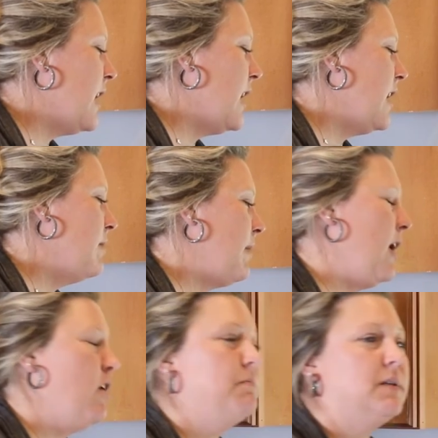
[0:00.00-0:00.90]
I
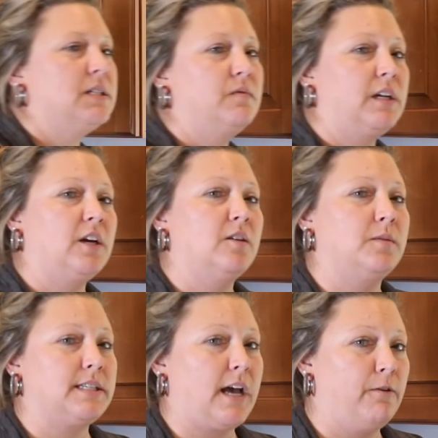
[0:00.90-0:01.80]
hope this video
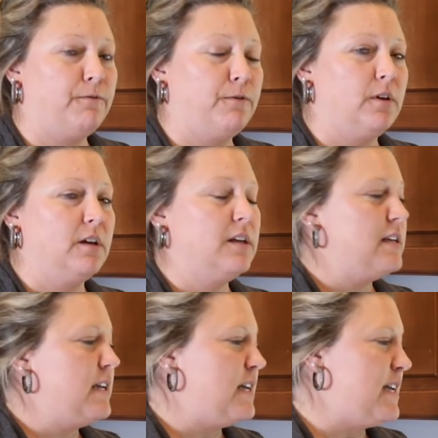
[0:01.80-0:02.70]
was helpful,
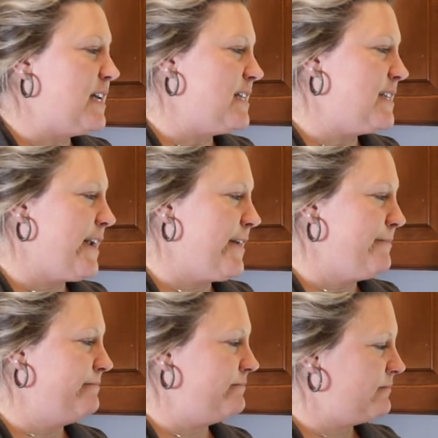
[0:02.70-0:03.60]
and
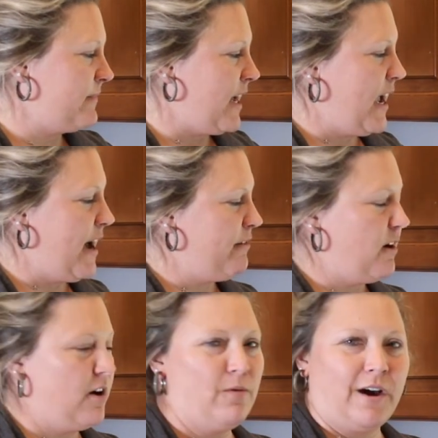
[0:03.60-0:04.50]
I have
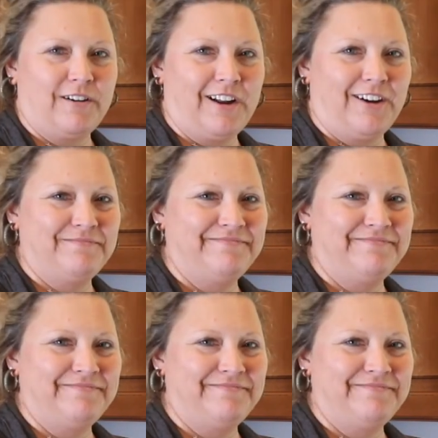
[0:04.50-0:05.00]
RO water now.